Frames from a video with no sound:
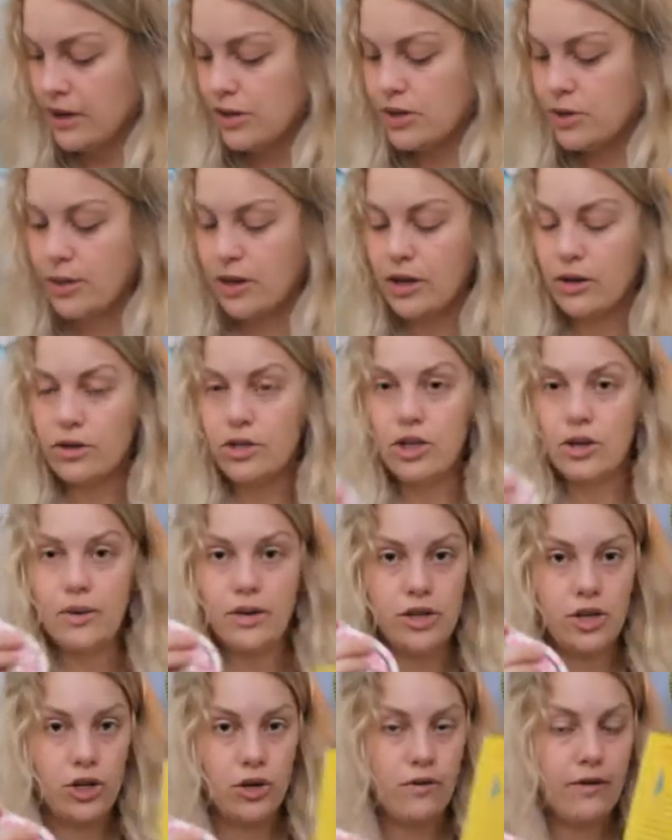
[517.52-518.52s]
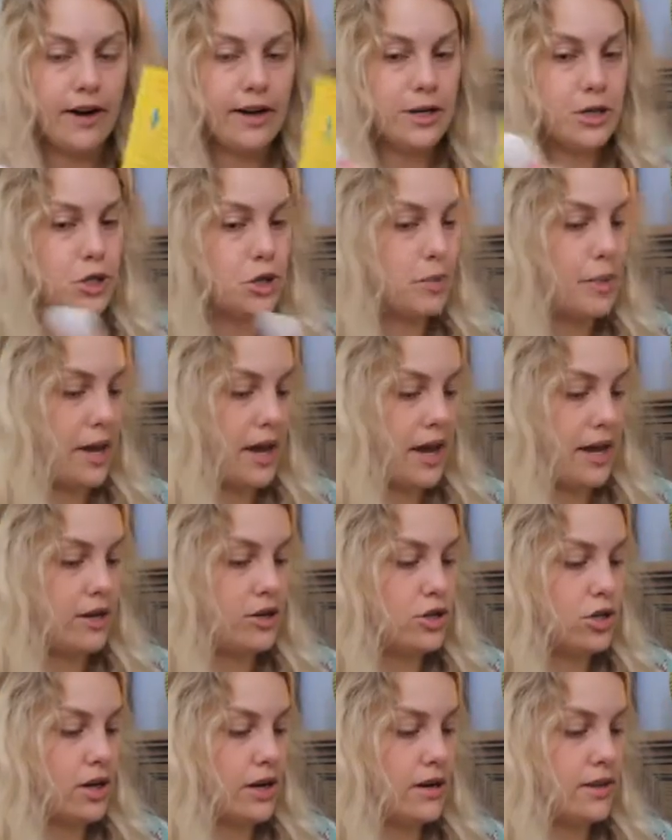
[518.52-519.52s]
So what you'll do is you find your
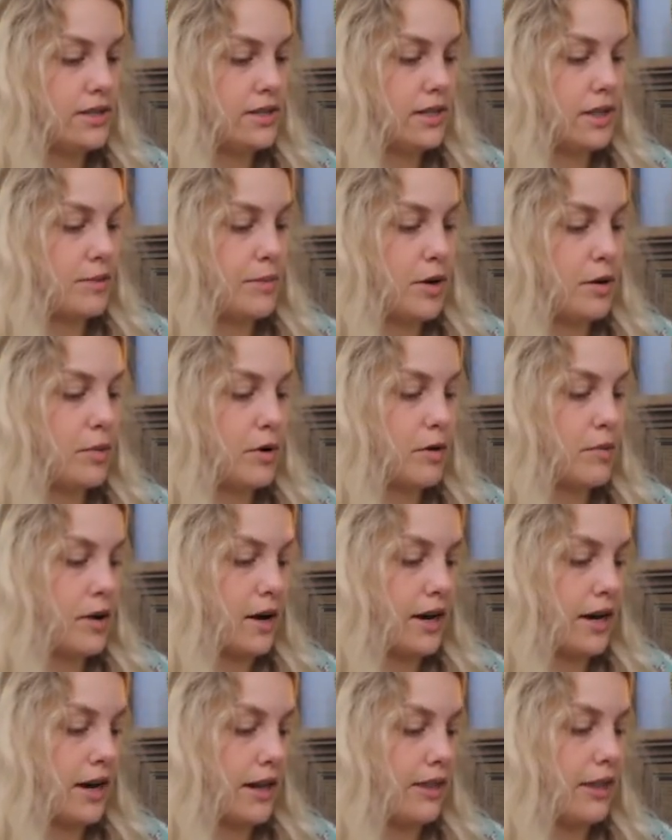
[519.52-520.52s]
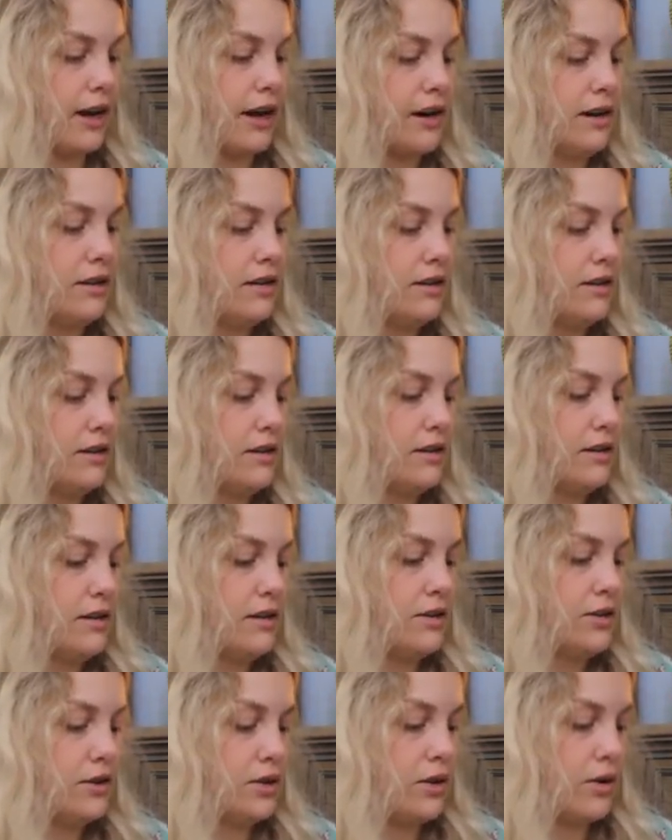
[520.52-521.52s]
page and slip your bookmark in there.
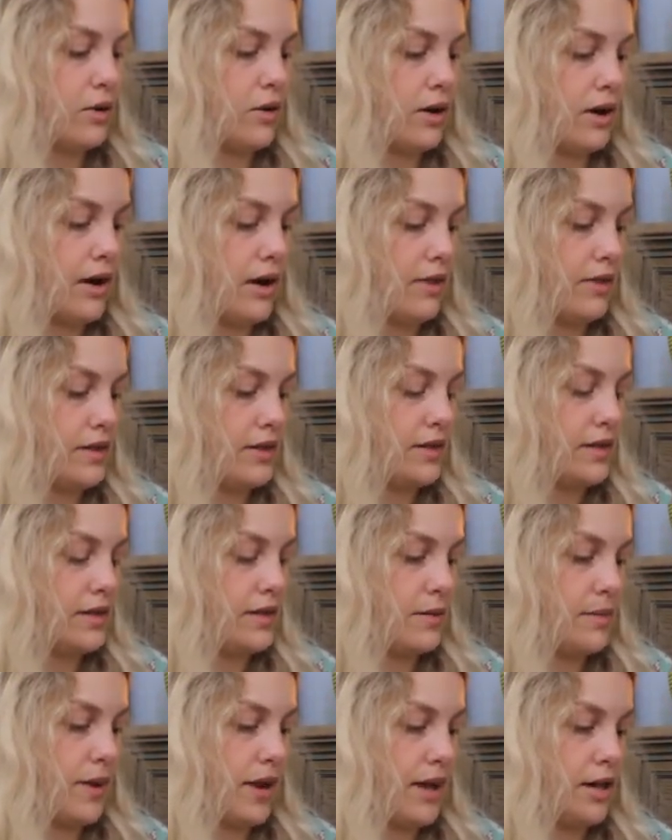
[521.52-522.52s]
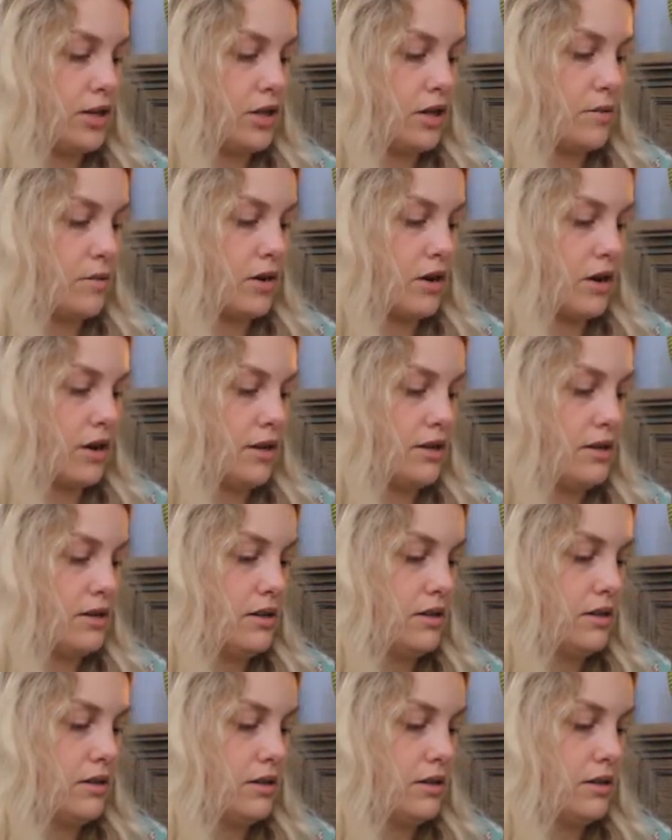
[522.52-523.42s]
So uh, this is the page I'm on.